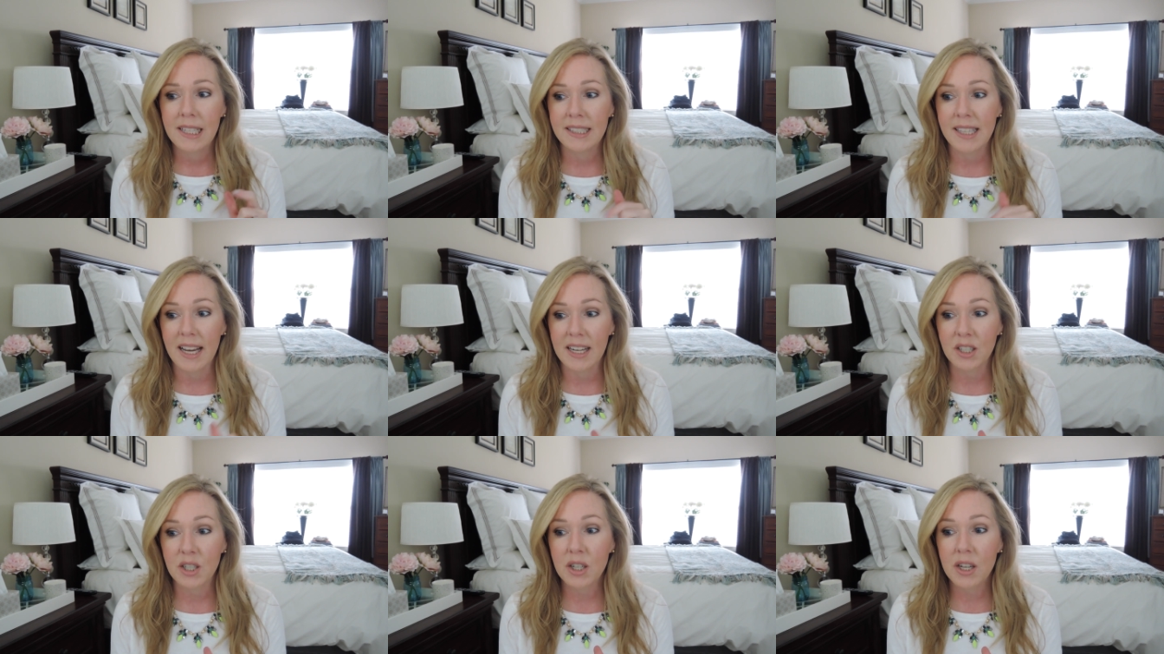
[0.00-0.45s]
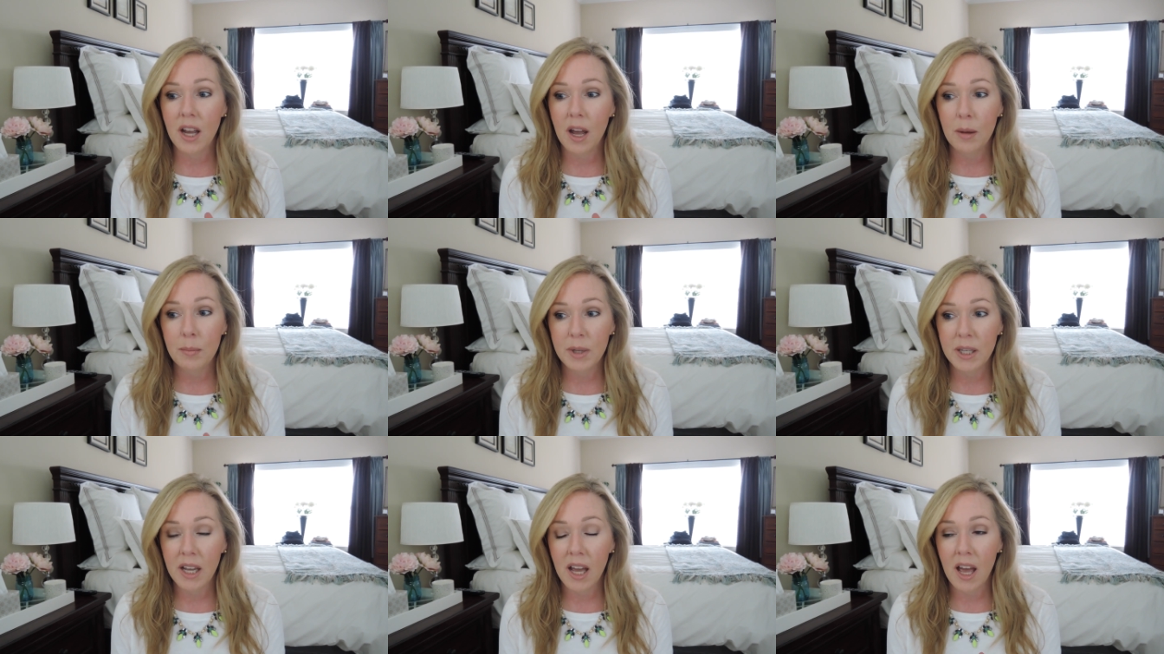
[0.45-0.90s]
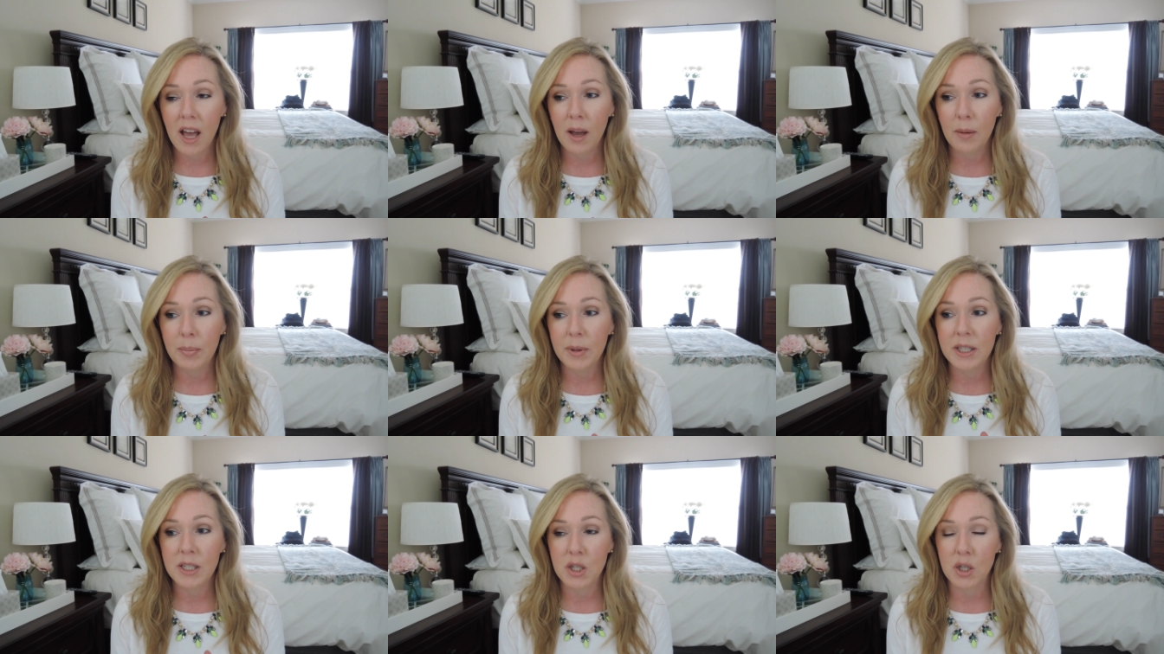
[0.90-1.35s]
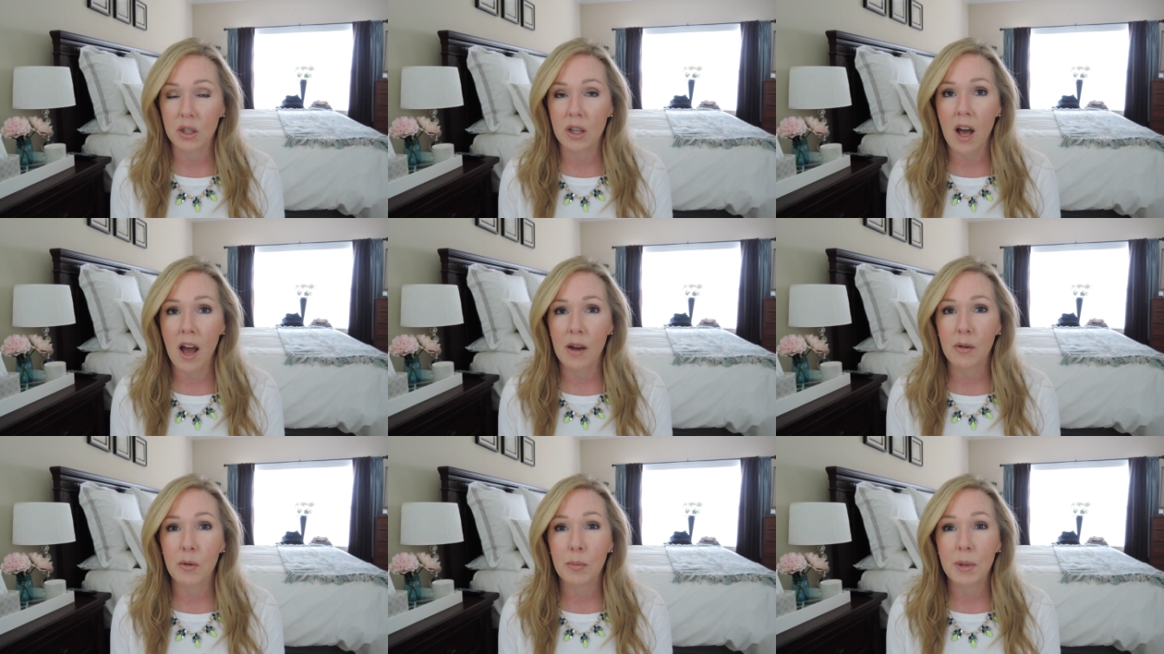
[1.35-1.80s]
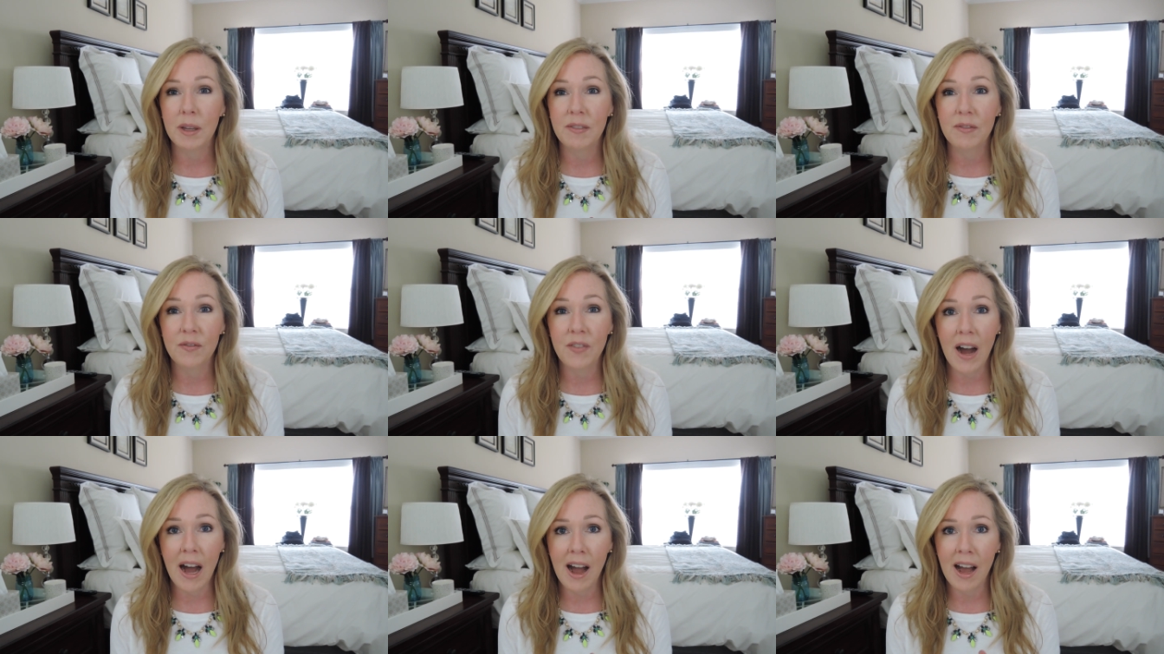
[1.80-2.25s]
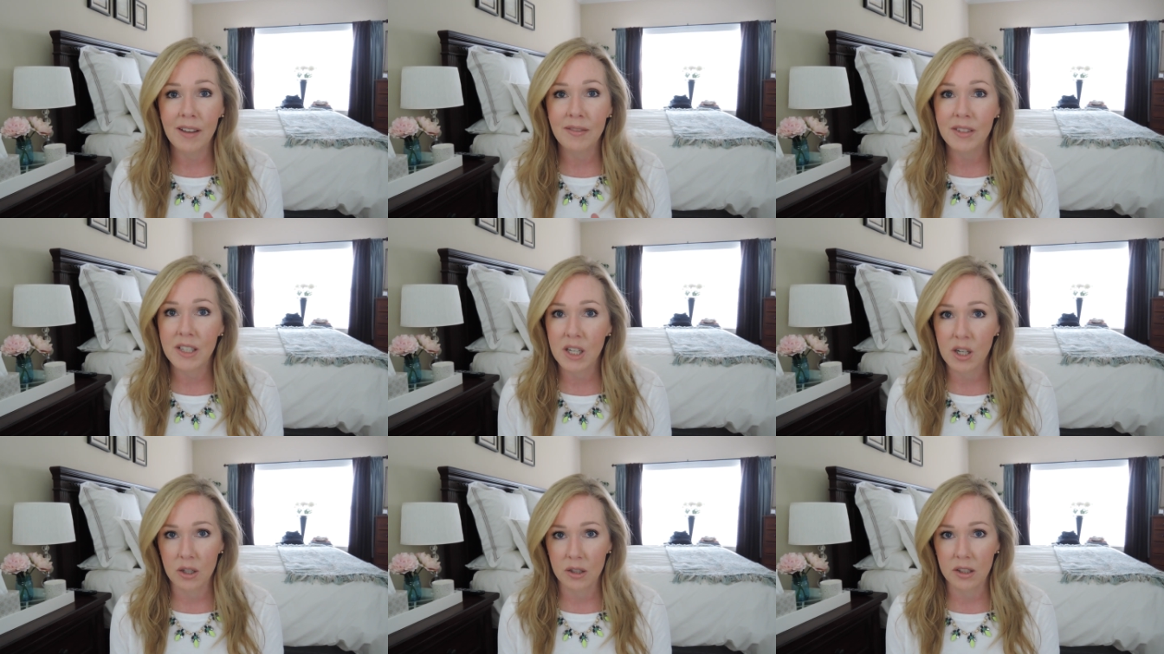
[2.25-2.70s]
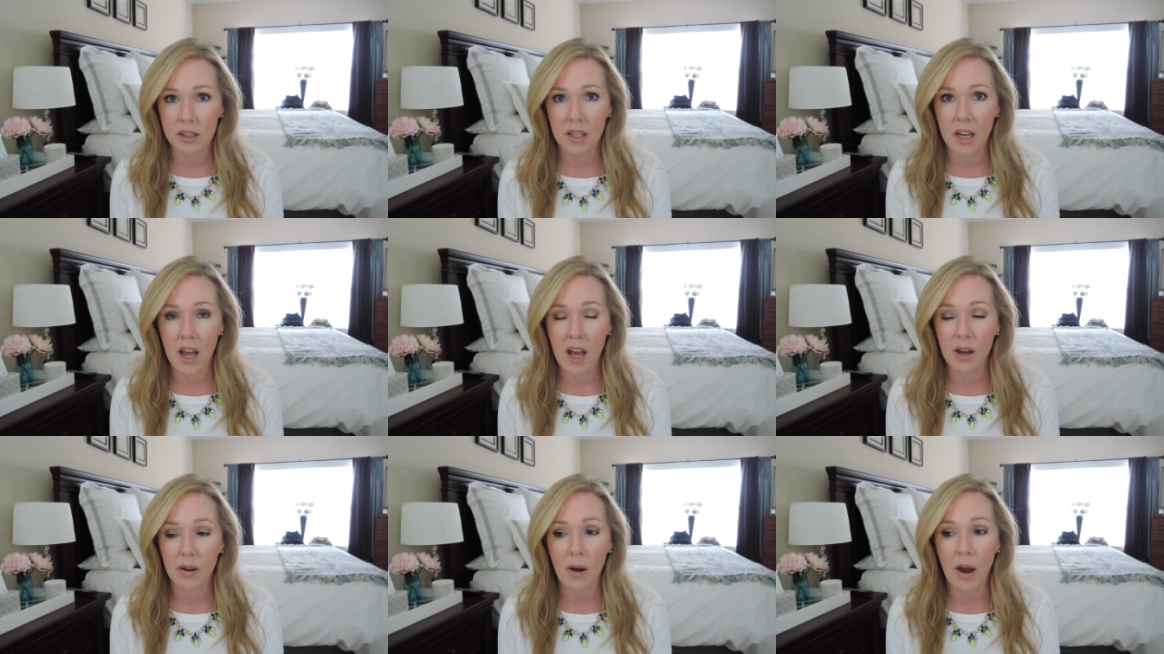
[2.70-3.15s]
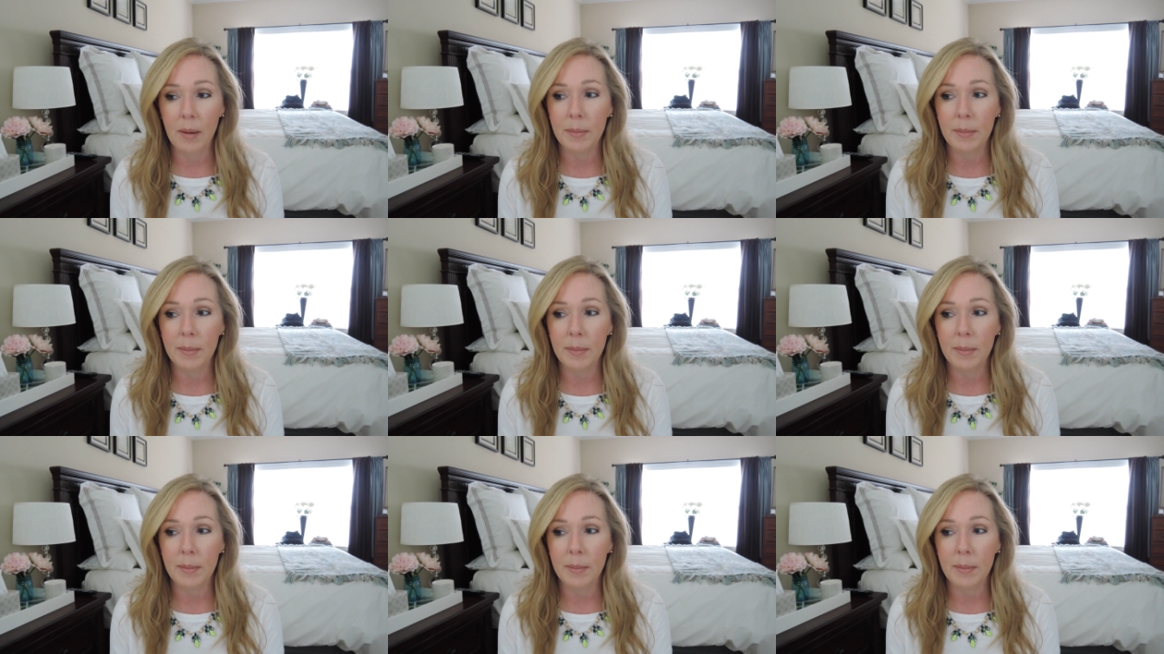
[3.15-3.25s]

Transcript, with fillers: is actually coming up in July, will be five years ago.